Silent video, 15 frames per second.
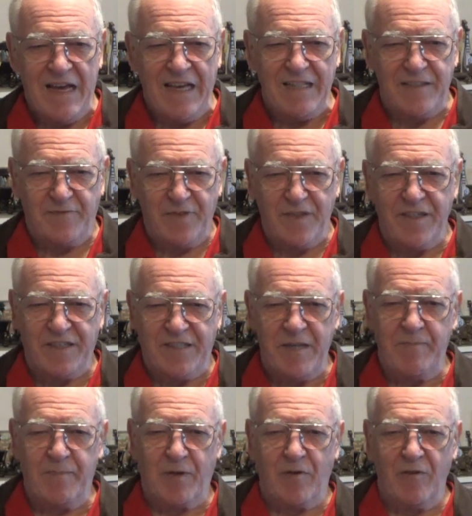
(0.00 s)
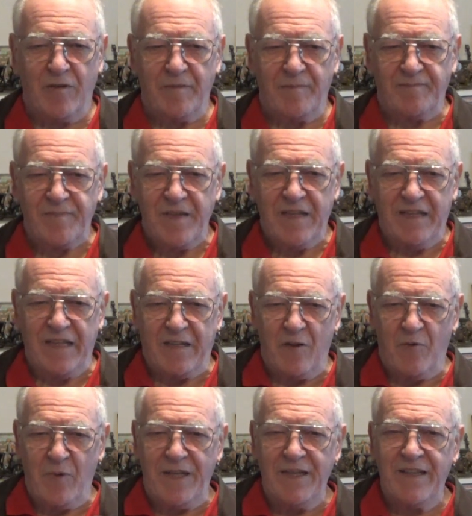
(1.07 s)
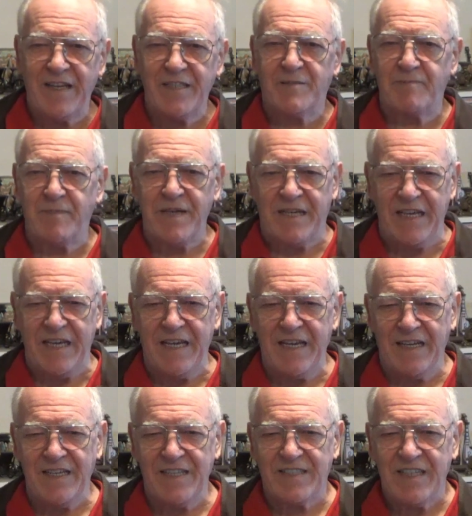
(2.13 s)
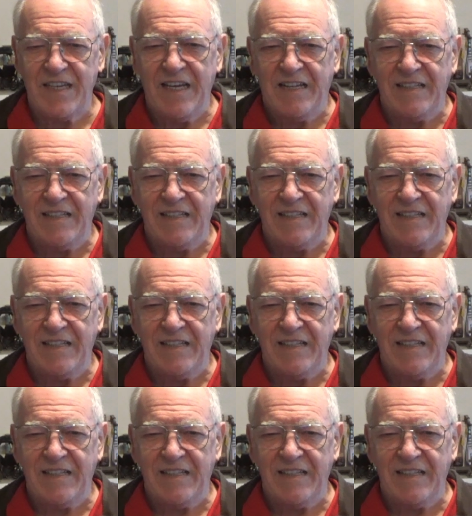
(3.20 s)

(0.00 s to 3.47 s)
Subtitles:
It's very typical that when they speak English,